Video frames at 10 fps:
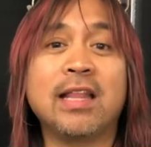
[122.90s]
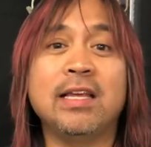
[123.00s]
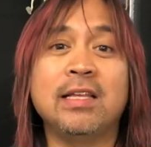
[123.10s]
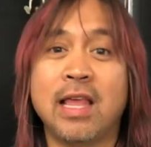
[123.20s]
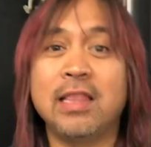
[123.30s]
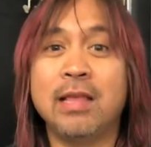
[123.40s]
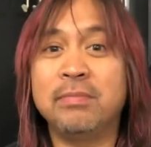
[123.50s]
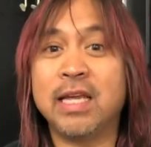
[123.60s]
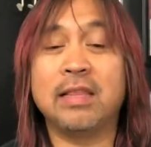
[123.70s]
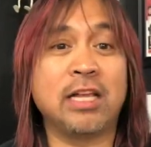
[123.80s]
Lee and them
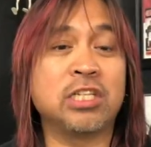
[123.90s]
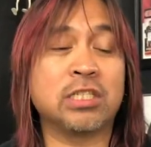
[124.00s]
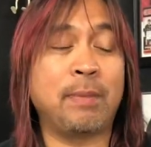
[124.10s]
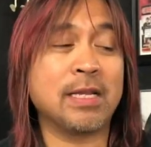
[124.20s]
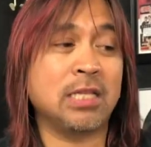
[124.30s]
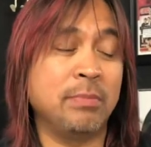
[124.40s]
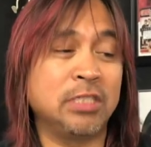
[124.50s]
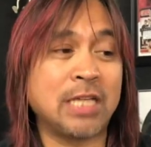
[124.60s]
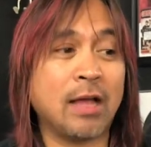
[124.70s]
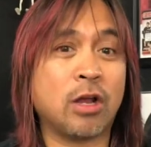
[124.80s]
did. They just basically, him and
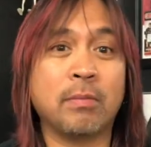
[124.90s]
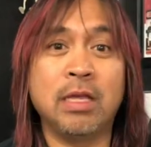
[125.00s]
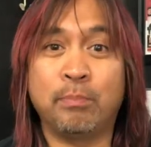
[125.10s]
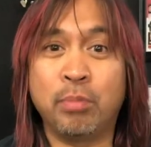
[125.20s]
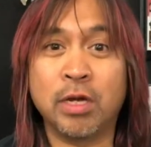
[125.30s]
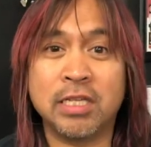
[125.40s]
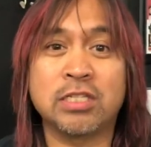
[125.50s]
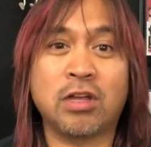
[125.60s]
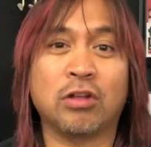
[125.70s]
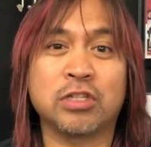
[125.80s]
Jack Kirby put these
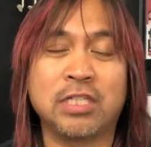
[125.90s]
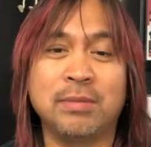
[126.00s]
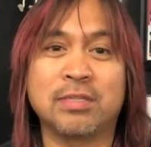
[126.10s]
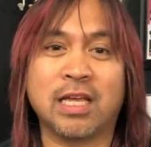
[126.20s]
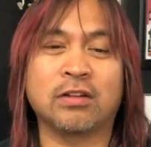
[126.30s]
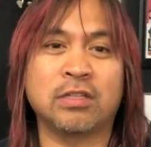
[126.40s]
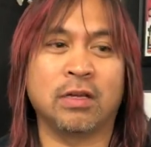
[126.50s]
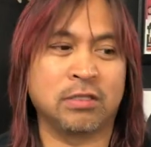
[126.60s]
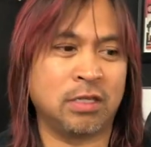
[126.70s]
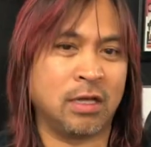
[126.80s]
color schemes together
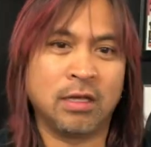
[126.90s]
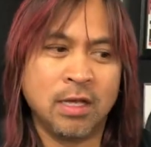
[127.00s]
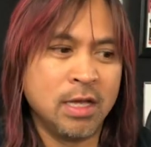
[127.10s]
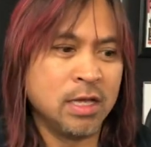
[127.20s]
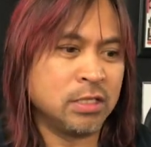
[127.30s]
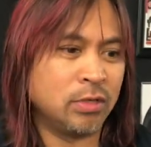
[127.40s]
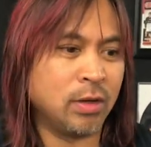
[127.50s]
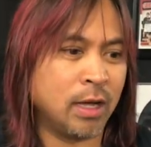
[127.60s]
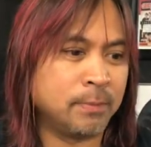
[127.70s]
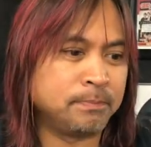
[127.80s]

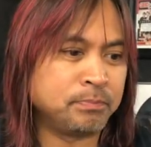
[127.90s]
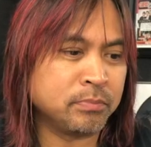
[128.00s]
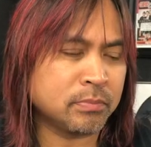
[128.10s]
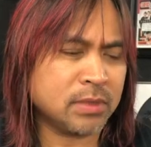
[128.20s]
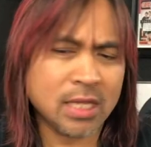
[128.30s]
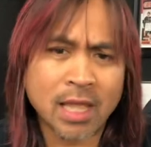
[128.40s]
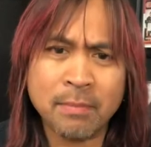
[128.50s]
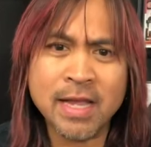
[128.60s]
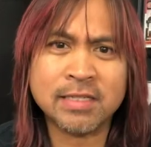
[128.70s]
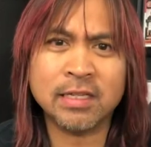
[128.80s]
to
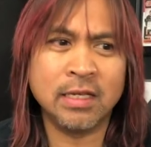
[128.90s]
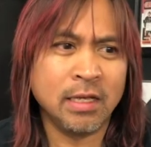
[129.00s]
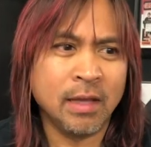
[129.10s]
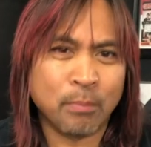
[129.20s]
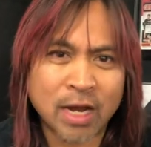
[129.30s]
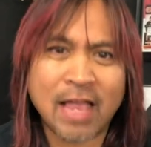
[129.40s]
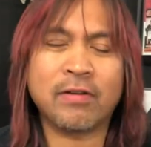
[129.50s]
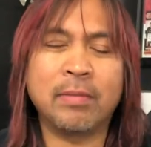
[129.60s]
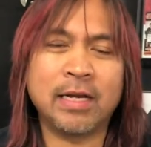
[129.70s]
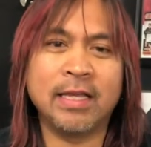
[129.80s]
basically bring
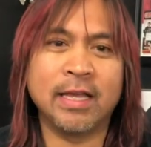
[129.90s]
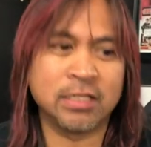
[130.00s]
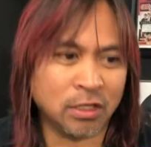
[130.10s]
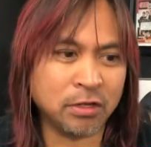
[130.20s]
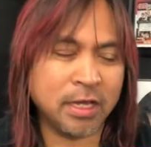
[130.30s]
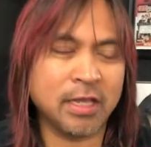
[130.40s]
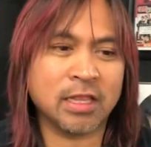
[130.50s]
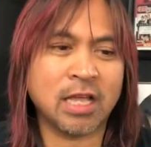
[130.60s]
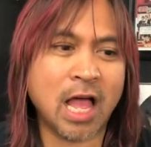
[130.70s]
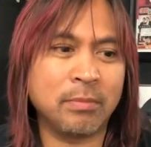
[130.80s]
everybody into looking at the
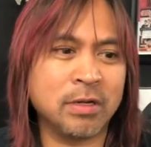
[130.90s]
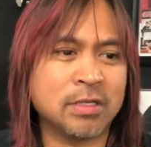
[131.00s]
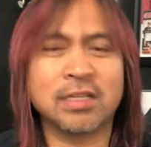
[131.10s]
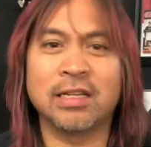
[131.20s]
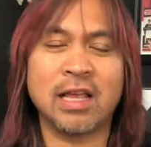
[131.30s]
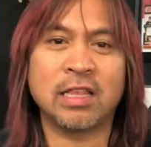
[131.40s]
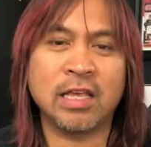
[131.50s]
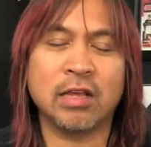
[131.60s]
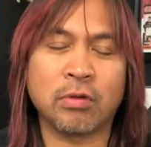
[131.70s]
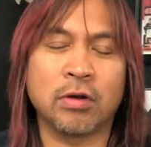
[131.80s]
comic books and the
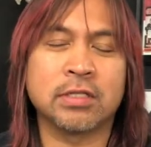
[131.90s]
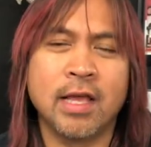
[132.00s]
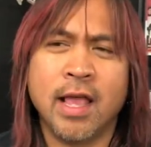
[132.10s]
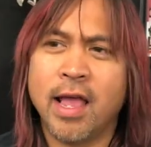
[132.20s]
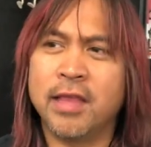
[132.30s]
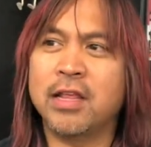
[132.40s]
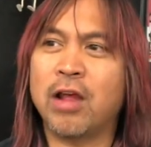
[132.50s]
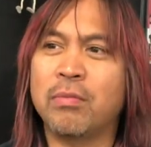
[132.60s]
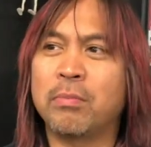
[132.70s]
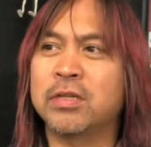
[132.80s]
heroes. And then I
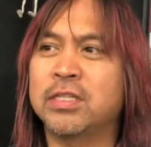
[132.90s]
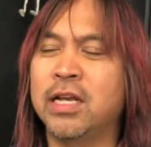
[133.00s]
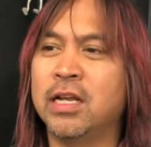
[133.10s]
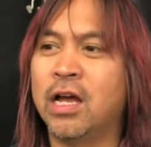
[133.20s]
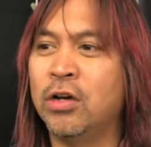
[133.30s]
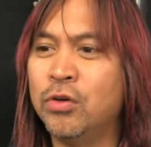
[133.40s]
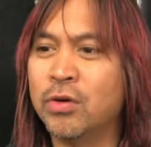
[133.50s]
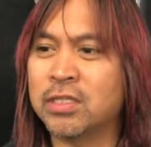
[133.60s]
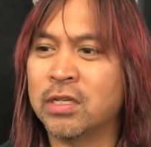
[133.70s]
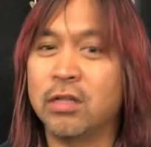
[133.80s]
remember seeing, who
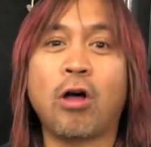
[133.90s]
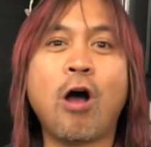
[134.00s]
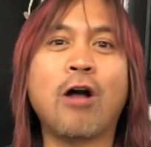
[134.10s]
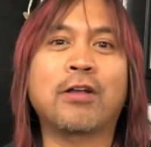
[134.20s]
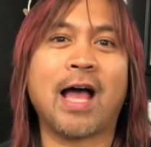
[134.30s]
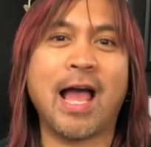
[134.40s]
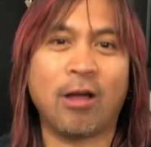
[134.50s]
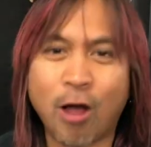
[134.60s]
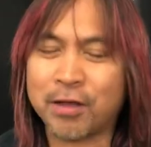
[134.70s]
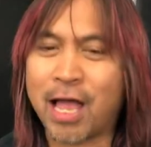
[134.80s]
was it? Hawkeye.
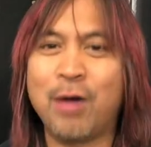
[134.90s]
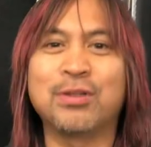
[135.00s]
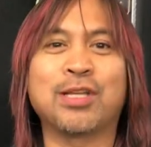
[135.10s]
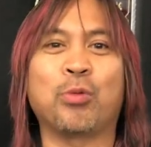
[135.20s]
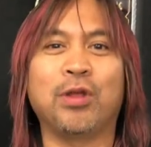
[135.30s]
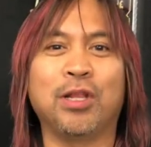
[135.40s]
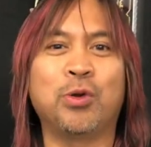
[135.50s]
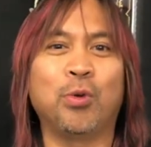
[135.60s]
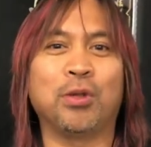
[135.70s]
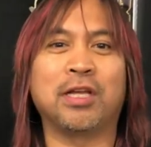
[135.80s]
Hawkeye was a really
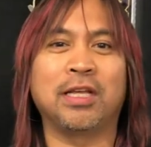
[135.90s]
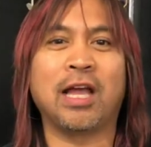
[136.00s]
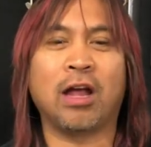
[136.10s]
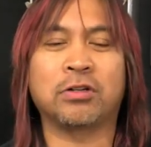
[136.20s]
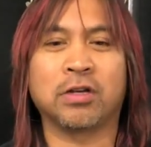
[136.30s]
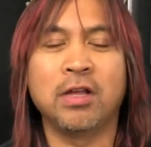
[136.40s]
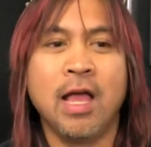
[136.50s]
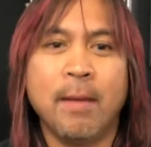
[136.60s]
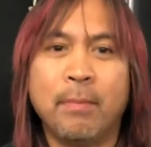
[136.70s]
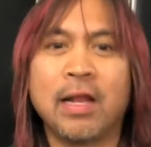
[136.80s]
cool looking character.
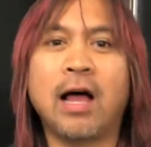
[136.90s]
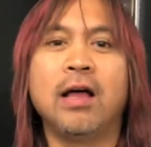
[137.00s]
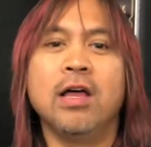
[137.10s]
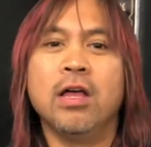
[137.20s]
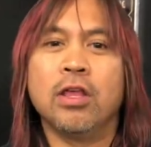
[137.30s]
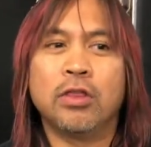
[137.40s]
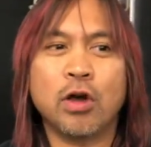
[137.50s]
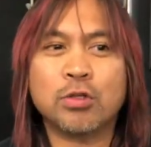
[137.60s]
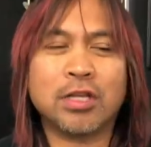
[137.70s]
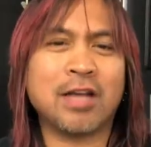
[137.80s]
But
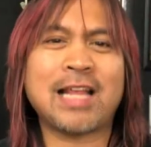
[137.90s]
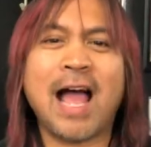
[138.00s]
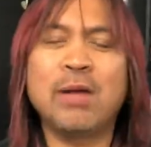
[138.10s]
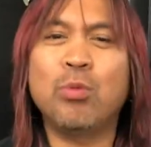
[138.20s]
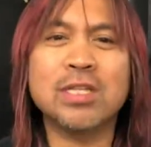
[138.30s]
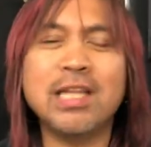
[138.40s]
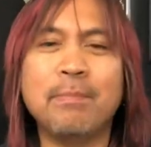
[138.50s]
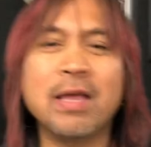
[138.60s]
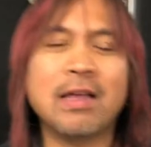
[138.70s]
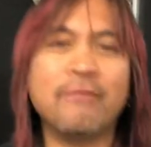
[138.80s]
those were the characters. I wasn't a
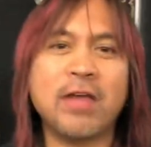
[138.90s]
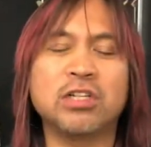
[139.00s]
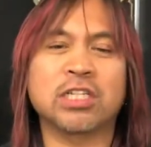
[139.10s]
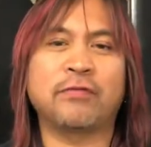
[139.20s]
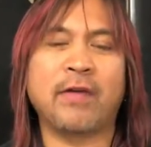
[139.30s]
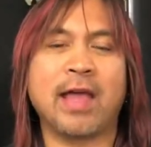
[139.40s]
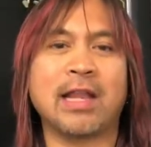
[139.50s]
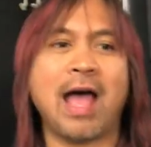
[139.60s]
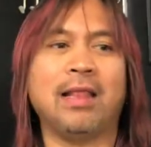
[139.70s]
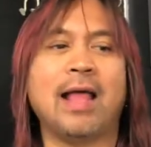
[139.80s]
big Avengers fan.
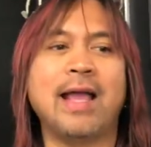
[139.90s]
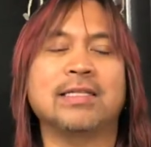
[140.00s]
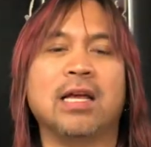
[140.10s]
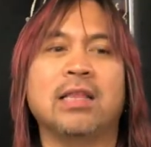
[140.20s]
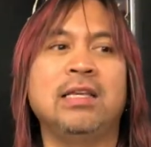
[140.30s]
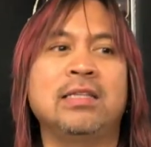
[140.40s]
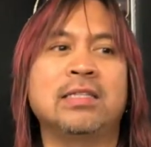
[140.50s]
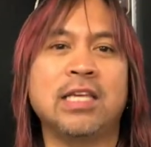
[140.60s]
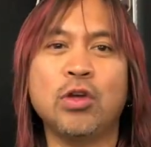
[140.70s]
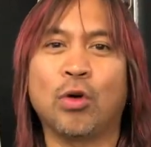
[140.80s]
I liked the
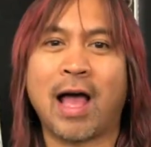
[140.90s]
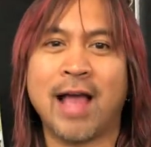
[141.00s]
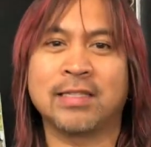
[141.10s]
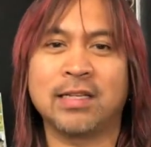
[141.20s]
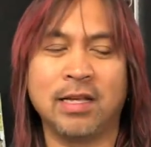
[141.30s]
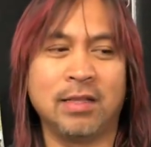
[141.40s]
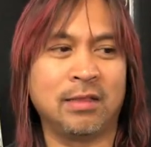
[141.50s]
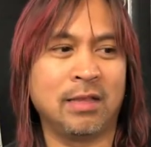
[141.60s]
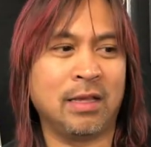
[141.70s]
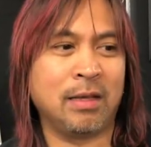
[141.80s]
single guys
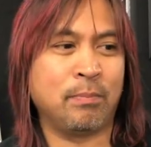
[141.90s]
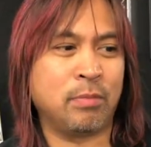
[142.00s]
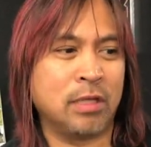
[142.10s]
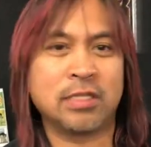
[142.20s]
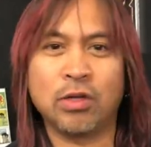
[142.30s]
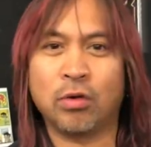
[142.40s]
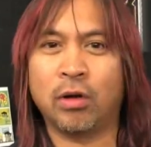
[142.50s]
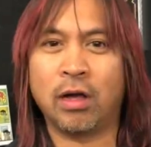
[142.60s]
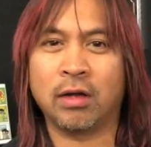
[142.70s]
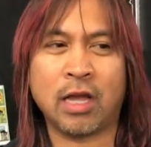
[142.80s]
in the
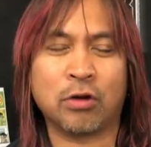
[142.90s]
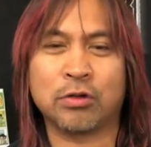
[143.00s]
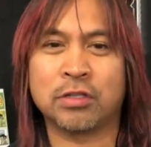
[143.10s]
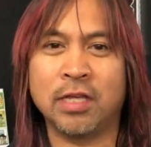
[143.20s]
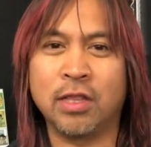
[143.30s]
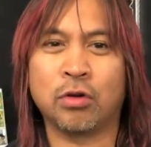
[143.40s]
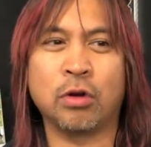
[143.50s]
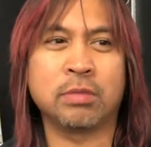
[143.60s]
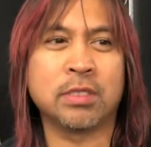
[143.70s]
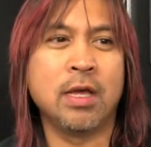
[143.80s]
single characters in the
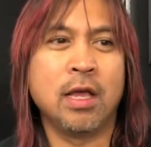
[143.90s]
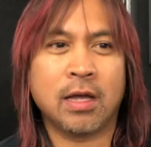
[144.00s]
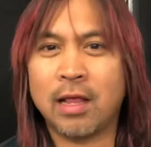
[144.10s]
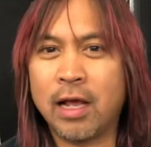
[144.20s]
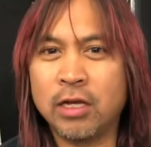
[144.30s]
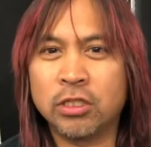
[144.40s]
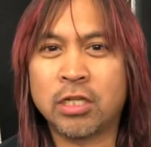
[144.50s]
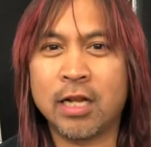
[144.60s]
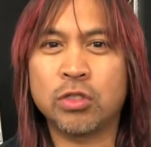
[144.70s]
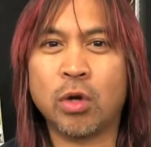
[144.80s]
groups. Kind of like
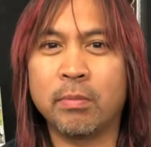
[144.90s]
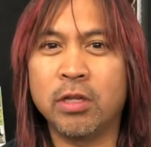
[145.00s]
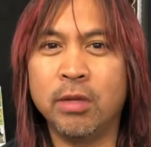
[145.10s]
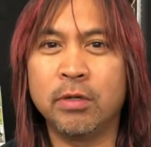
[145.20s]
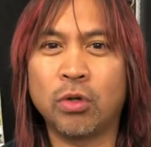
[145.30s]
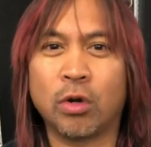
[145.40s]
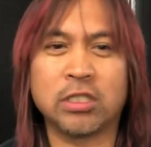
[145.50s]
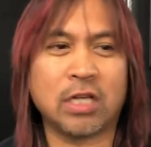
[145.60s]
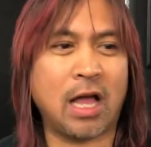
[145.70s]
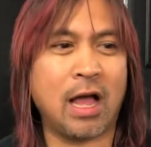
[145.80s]
Johnny Storm and Human
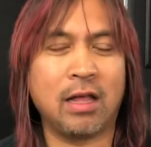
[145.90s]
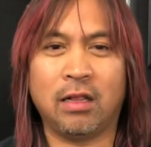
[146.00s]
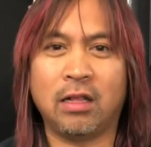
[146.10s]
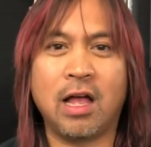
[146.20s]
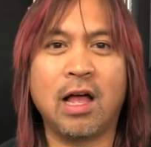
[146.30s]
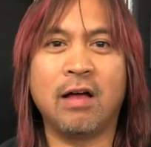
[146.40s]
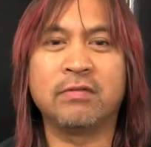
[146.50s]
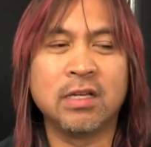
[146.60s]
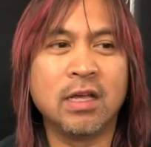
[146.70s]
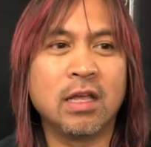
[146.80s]
Torch. I loved
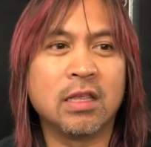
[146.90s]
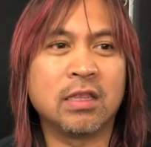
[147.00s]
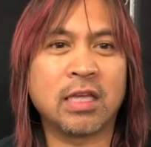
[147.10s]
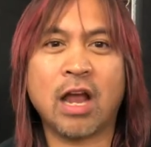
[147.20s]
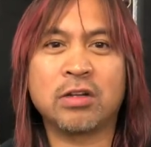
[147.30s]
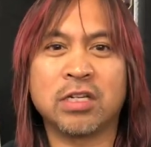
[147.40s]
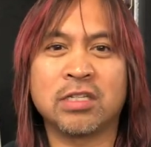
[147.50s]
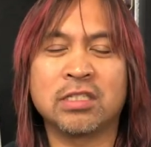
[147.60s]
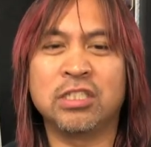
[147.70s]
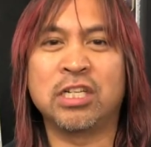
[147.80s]
the
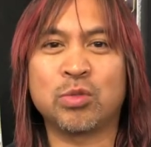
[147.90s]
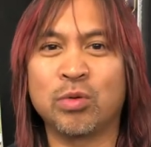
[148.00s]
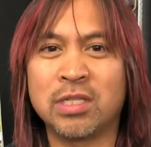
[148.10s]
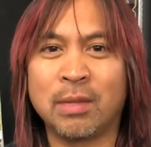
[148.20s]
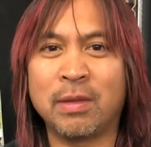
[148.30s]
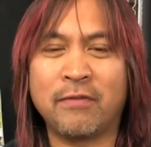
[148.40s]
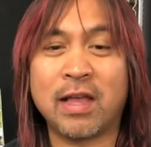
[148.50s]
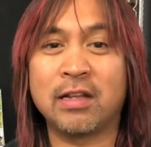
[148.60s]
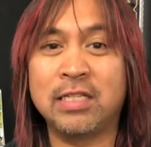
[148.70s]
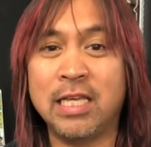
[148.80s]
characters, just wasn't a big
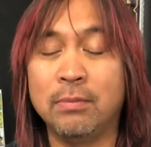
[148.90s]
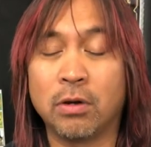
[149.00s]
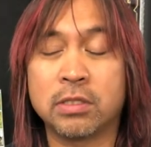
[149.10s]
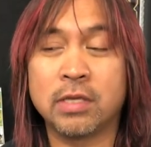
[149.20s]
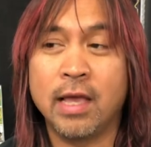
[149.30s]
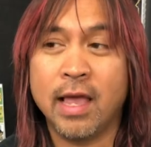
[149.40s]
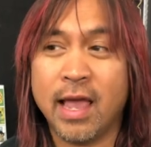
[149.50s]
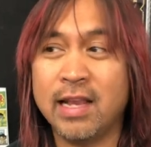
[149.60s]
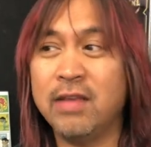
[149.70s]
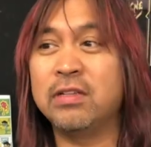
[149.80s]
fan of team books.
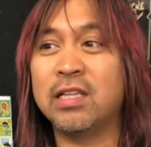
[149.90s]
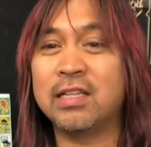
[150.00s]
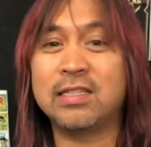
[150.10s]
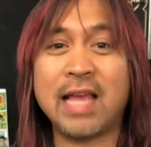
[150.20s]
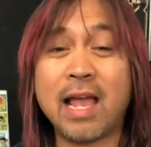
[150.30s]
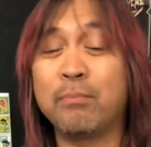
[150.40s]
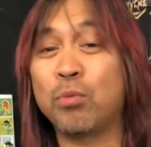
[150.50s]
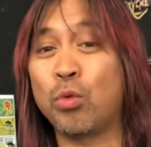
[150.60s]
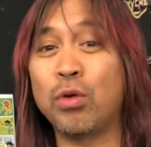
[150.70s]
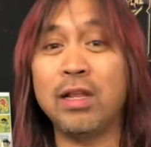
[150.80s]
And even to this day,
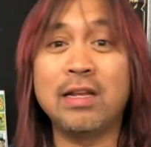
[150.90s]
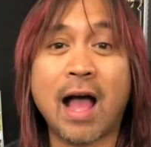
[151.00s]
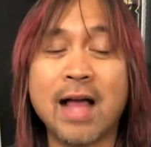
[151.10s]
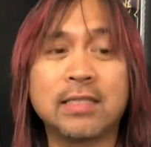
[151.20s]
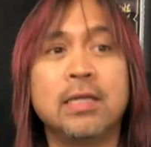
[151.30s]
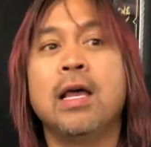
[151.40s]
I'm really not.